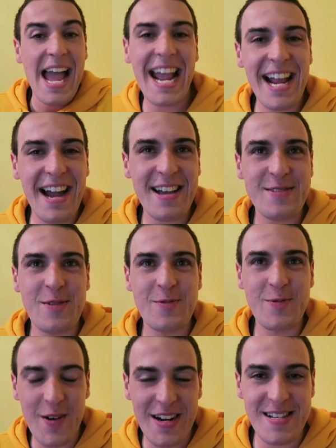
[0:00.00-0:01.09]
Hey guys,
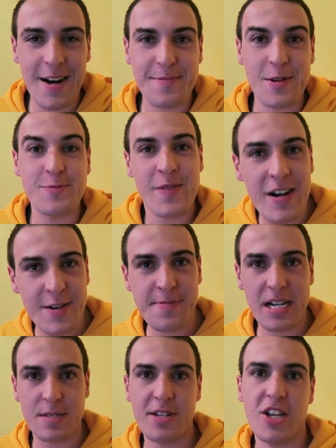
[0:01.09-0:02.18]
what is up? And welcome
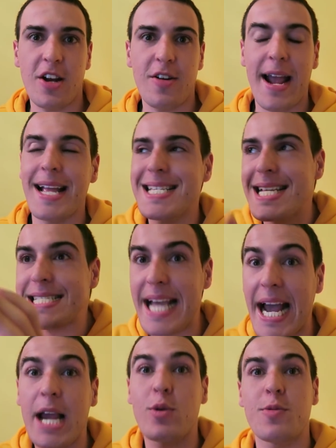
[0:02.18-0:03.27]
back to my channel. And
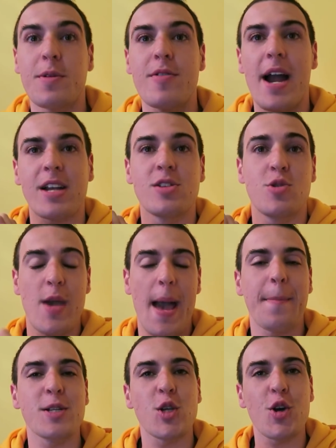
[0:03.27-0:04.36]
today we'll be reacting to
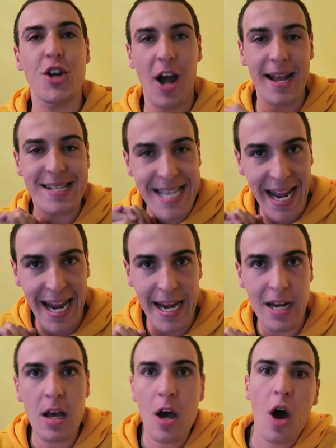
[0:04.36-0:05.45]
episode
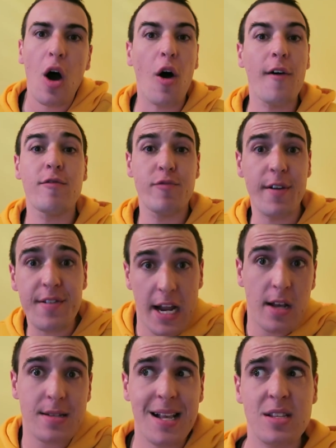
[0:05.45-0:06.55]
19 of
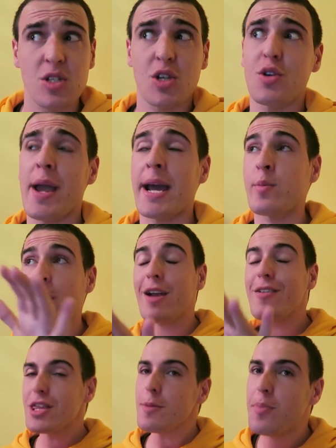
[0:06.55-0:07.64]
Riverdale season 2. And
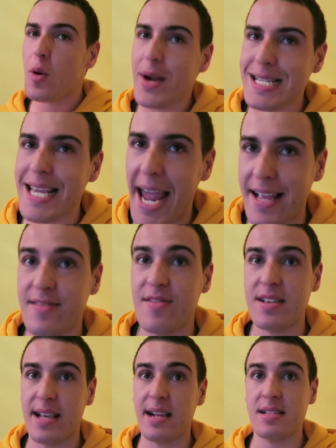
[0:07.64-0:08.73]
we're at the pointy end of
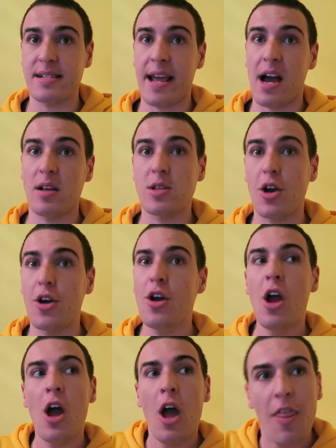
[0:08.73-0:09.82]
the season now. So
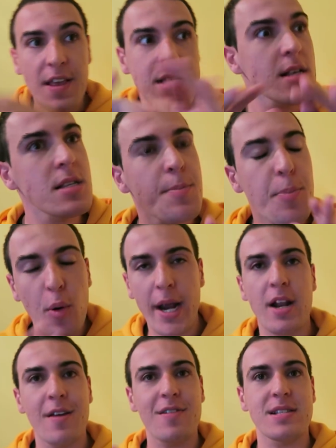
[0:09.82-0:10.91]
this is the
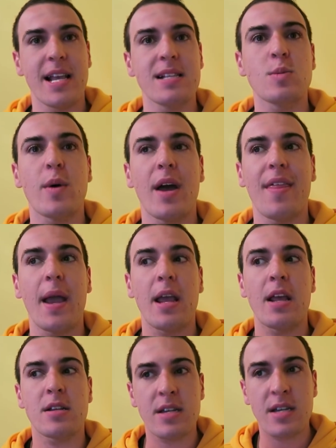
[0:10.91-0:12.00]
point of the season where
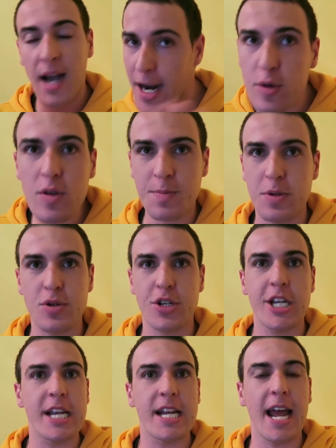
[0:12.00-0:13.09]
they cut all the
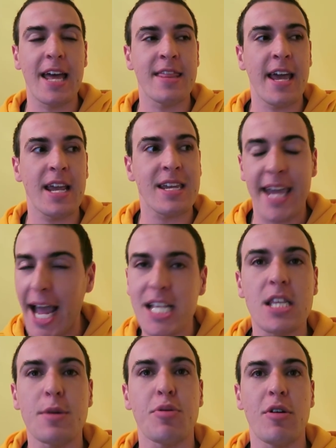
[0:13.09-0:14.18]
bullshit and they get
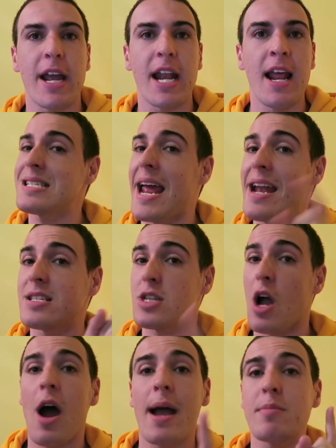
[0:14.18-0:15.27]
to the point. And it's
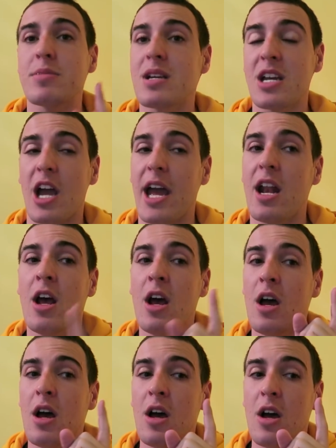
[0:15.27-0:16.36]
time to get
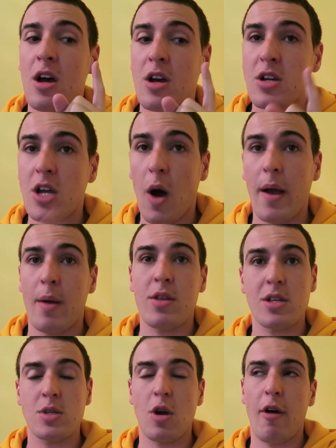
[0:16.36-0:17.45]
going with
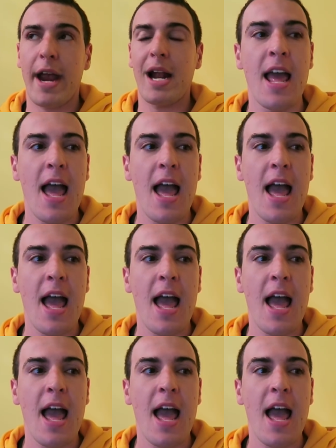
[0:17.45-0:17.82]
the story.